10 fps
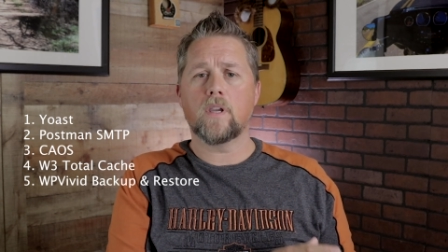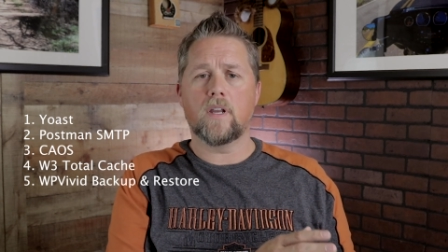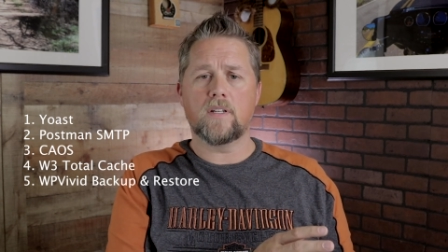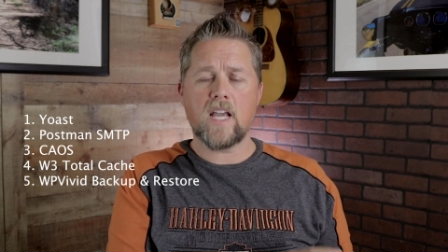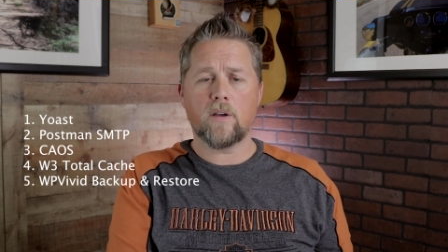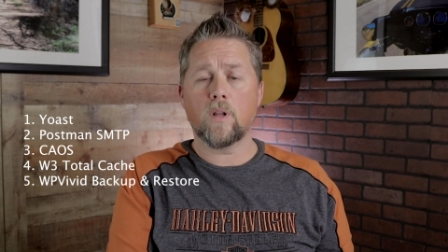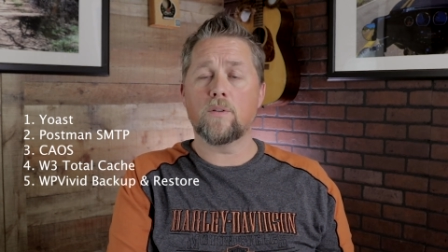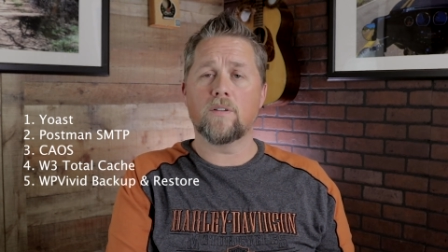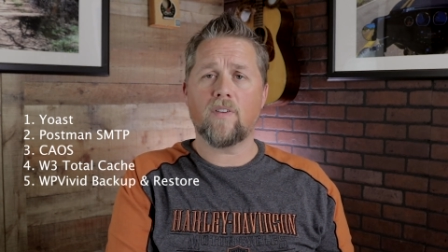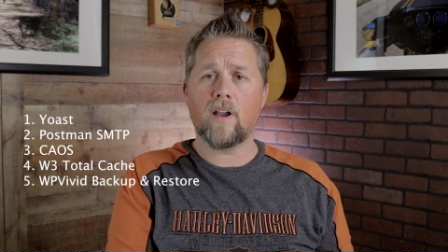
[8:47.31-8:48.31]
and
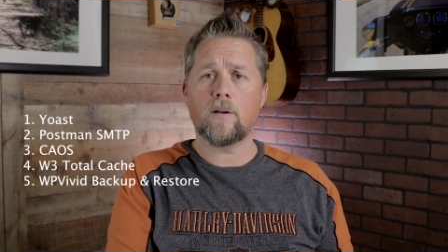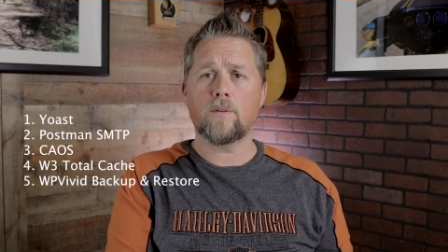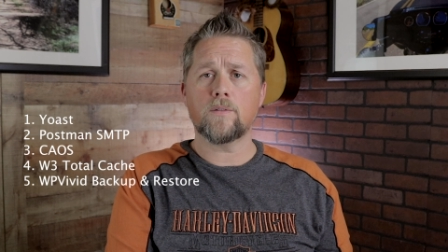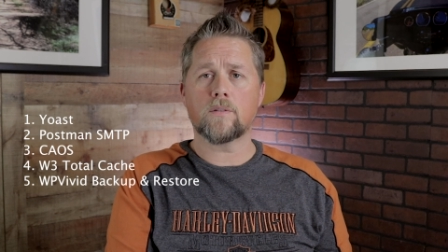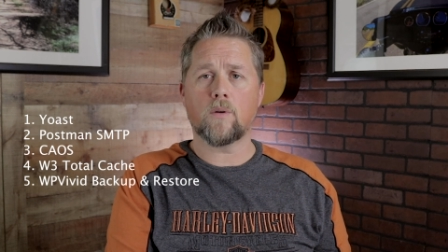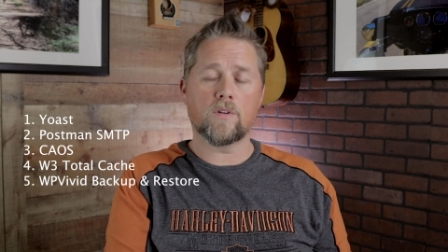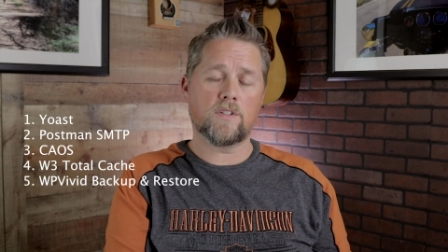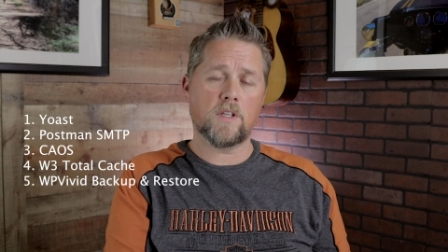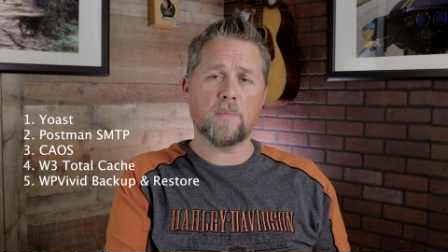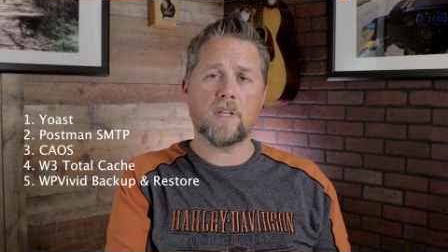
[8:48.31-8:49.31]
download the files or
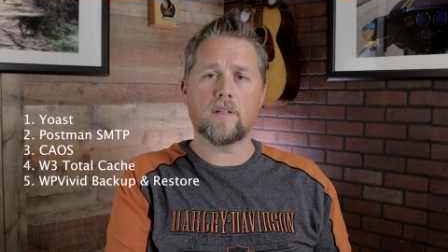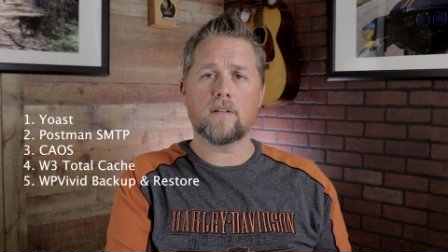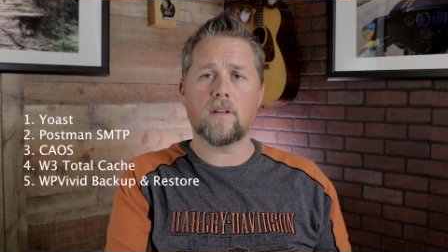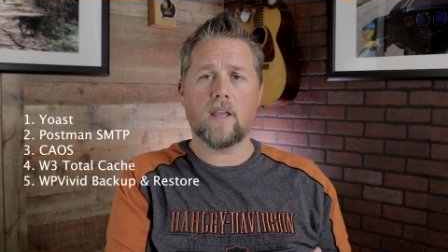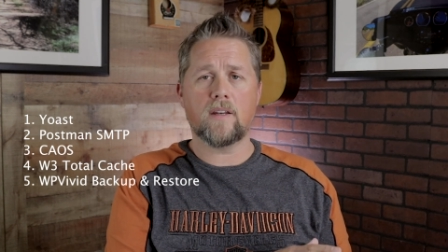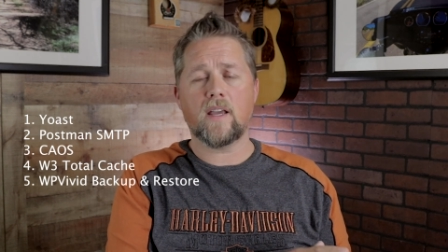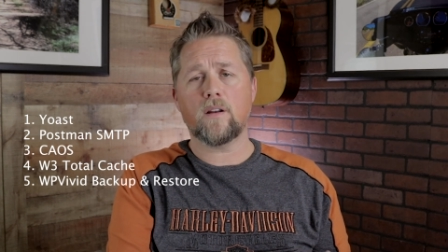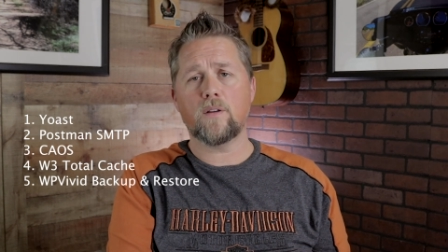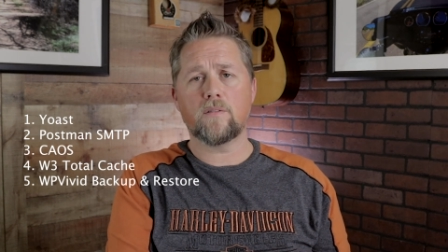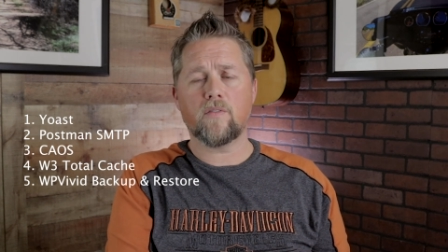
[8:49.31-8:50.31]
zip it and
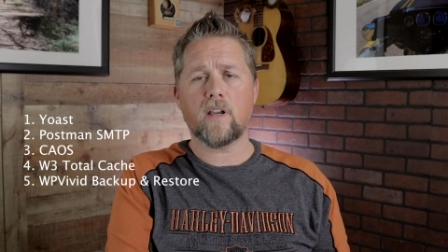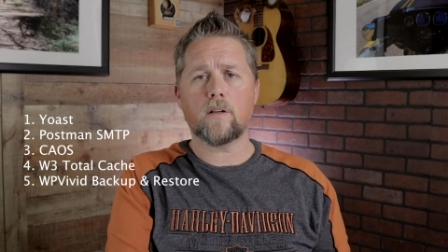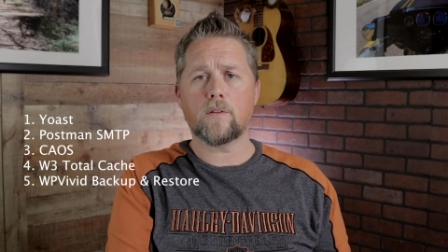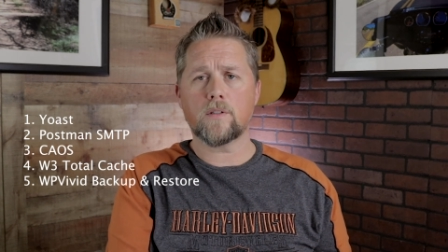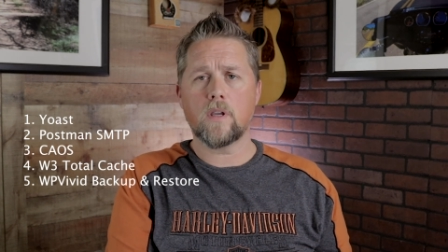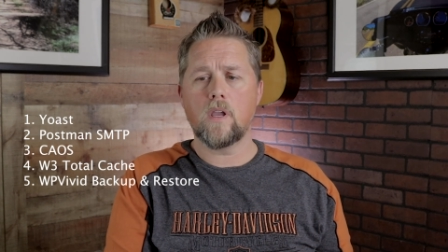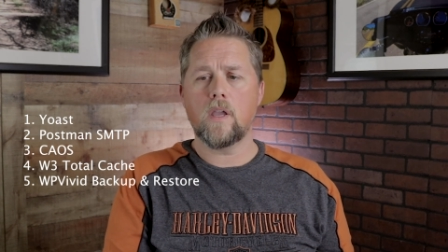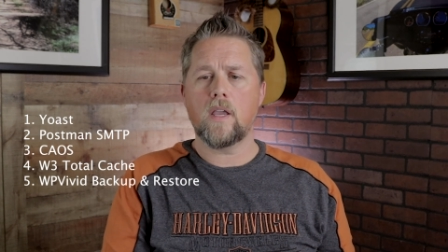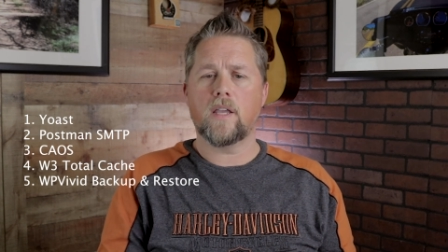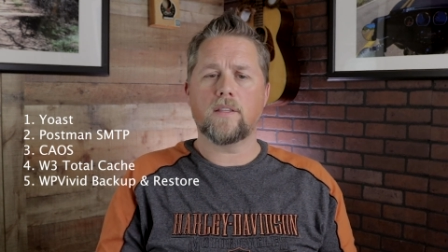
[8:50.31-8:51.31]
download the files
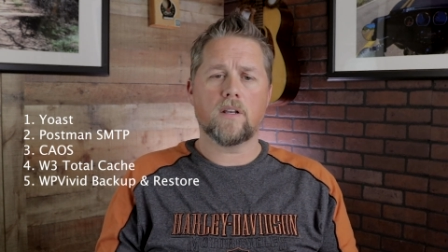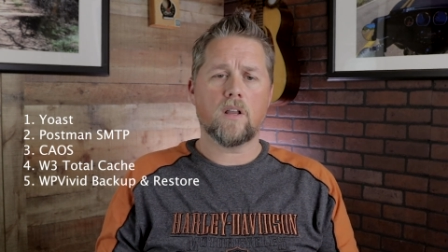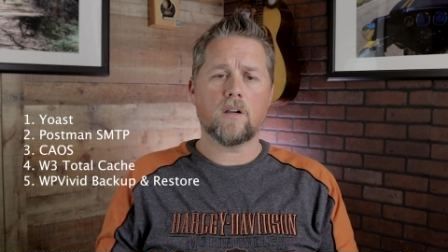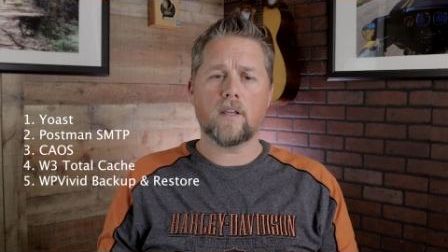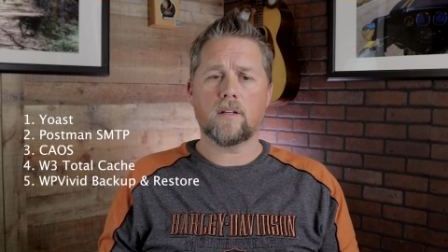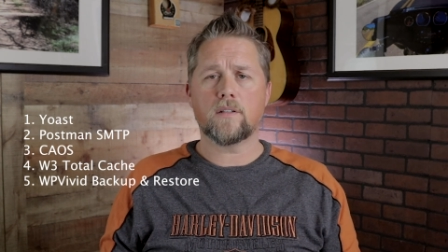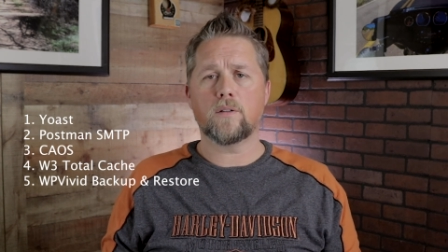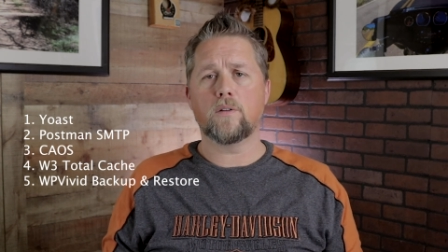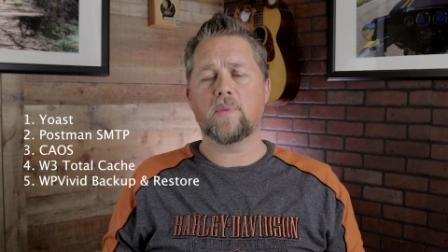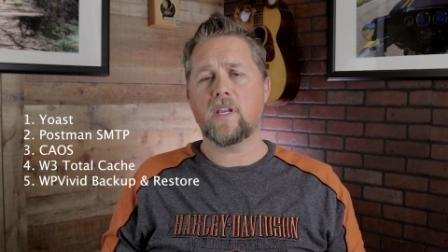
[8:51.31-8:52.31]
and then log
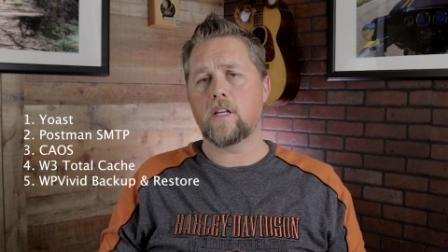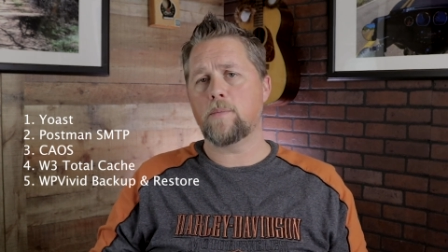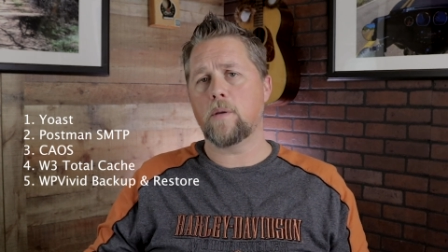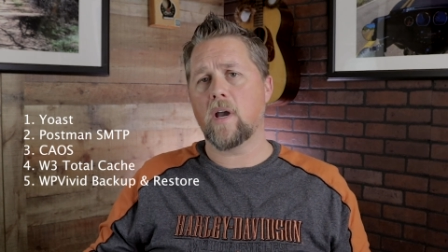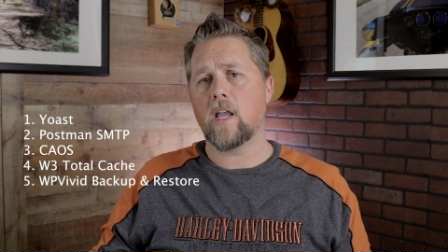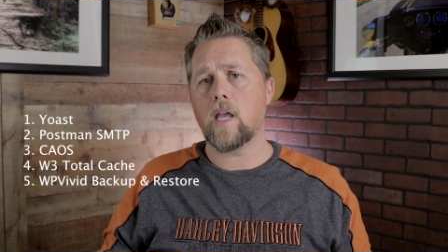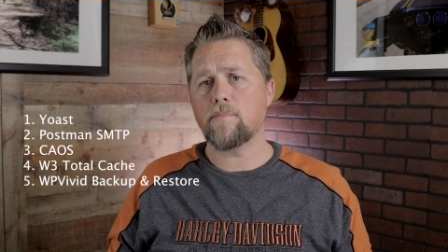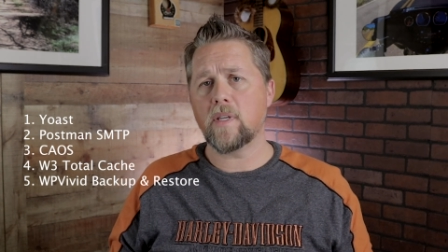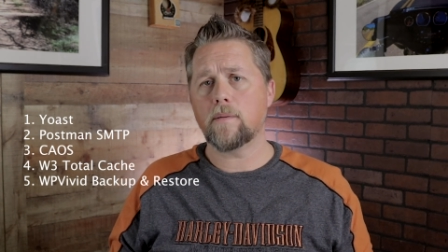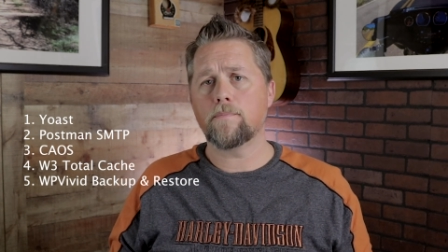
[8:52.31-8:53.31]
into
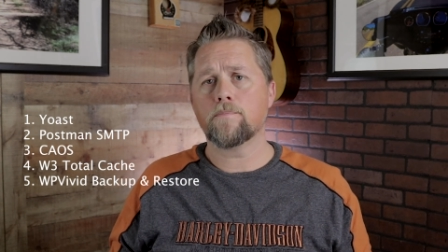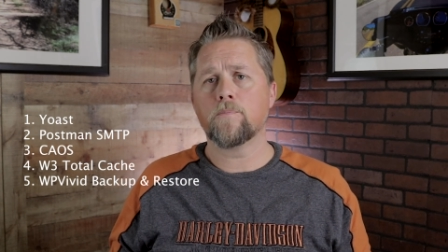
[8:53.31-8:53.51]
phpMyAdmin